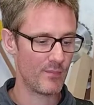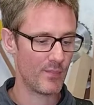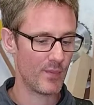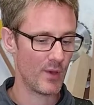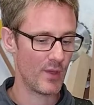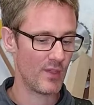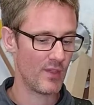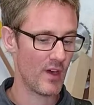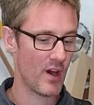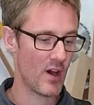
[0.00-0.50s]

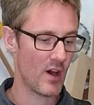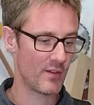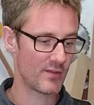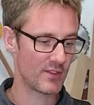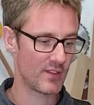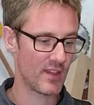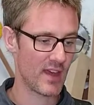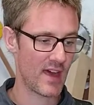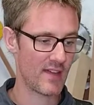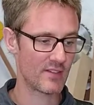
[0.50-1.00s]
But
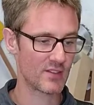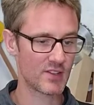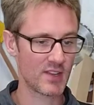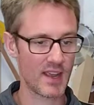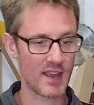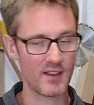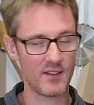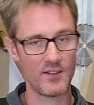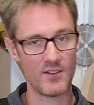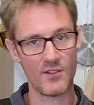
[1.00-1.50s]
after that, the
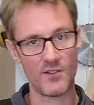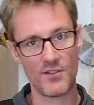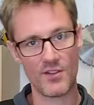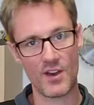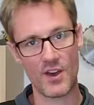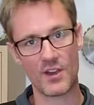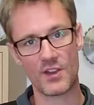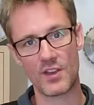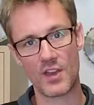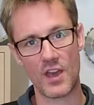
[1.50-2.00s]
second and
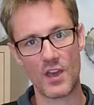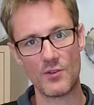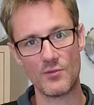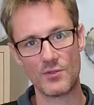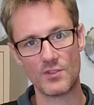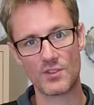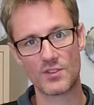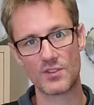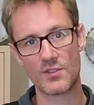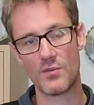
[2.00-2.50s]
third
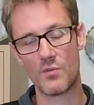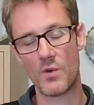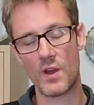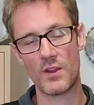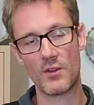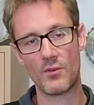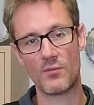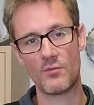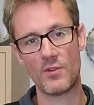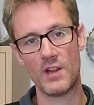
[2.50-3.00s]
coats
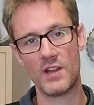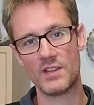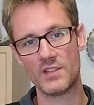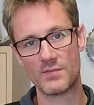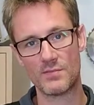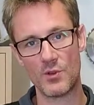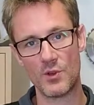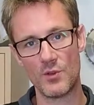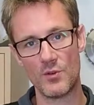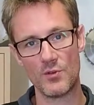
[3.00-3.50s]
went on really
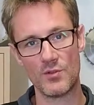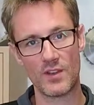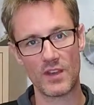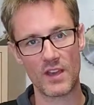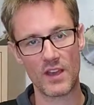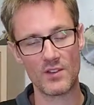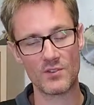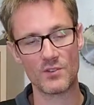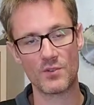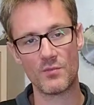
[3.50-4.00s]
smooth. It
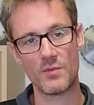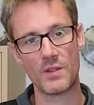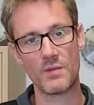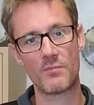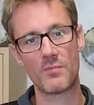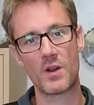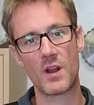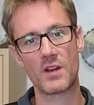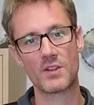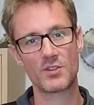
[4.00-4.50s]
goes on with
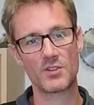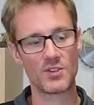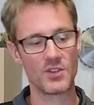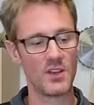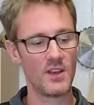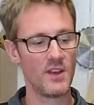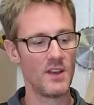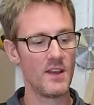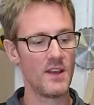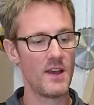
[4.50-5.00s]
a brush.
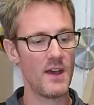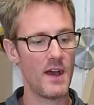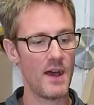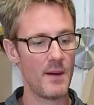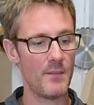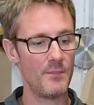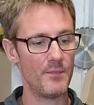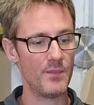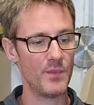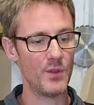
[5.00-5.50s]

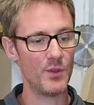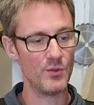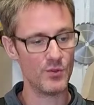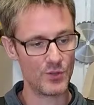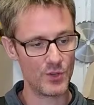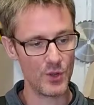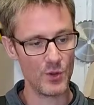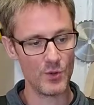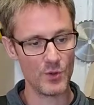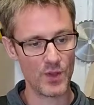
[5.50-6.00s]
You
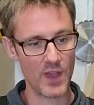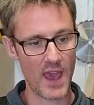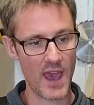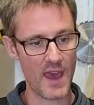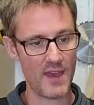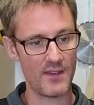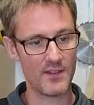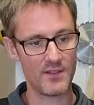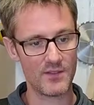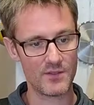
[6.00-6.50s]
do
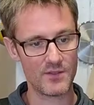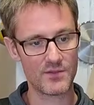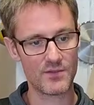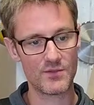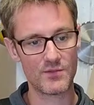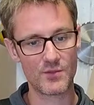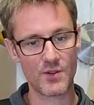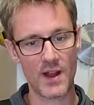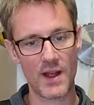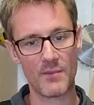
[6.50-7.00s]
get
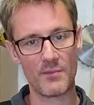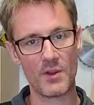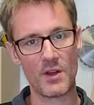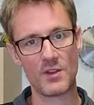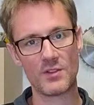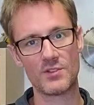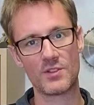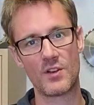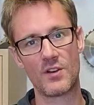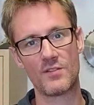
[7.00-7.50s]
tram
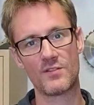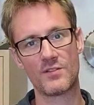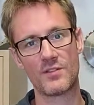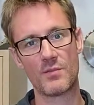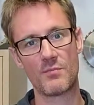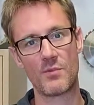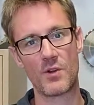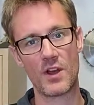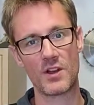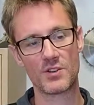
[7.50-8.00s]
lines after
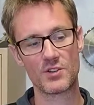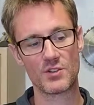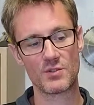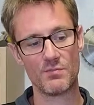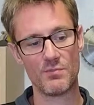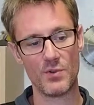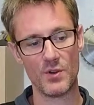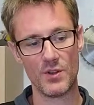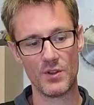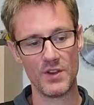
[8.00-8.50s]
the brush,
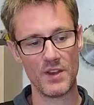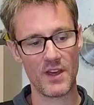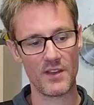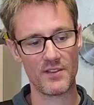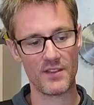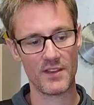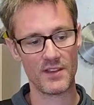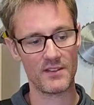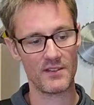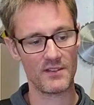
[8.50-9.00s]
but
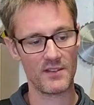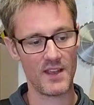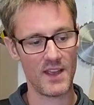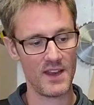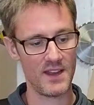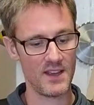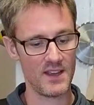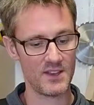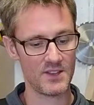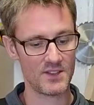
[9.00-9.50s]
nothing
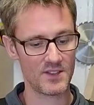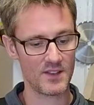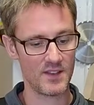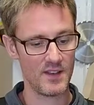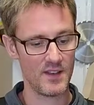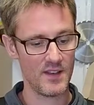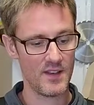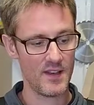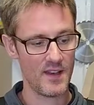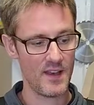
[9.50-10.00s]
hideous,
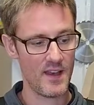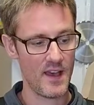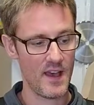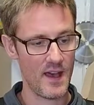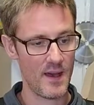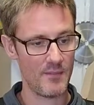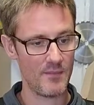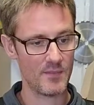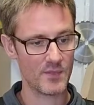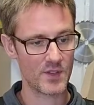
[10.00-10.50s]

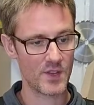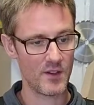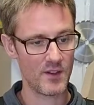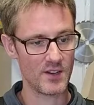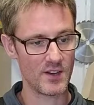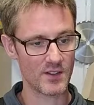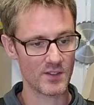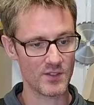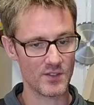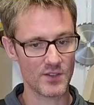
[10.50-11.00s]
so it
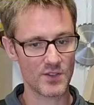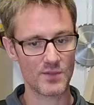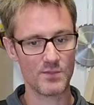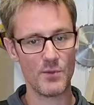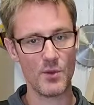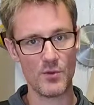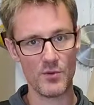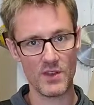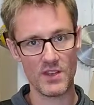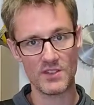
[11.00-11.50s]
doesn't
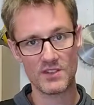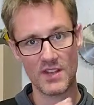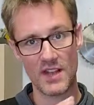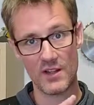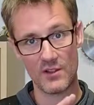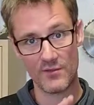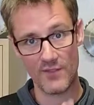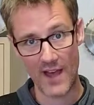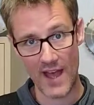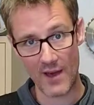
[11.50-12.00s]
smooth
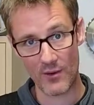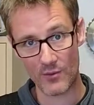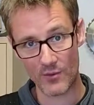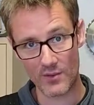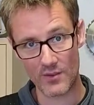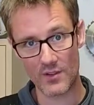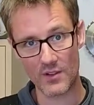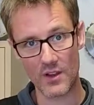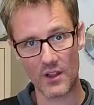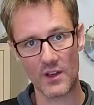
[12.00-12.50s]
itself out
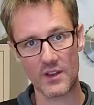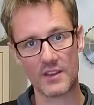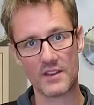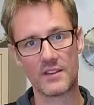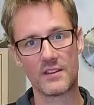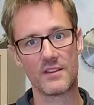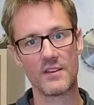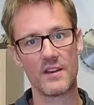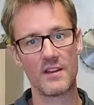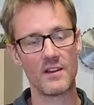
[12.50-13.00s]
like
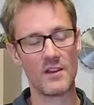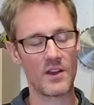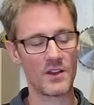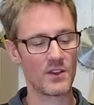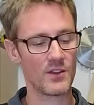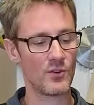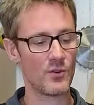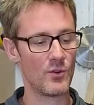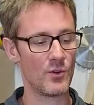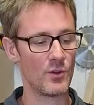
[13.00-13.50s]

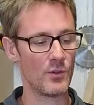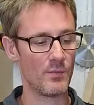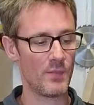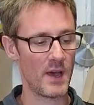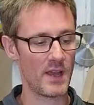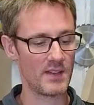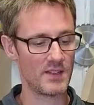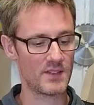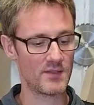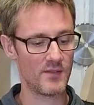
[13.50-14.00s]
an
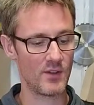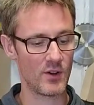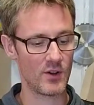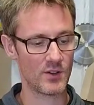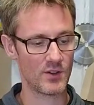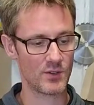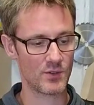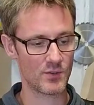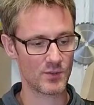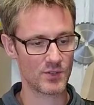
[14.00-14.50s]
oil-based
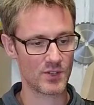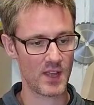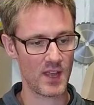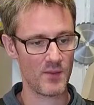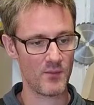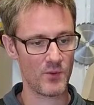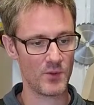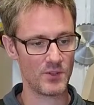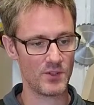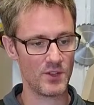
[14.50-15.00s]
varnish or stain
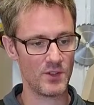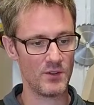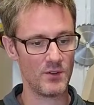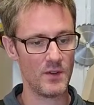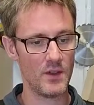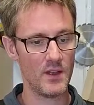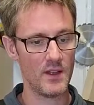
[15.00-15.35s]
would do.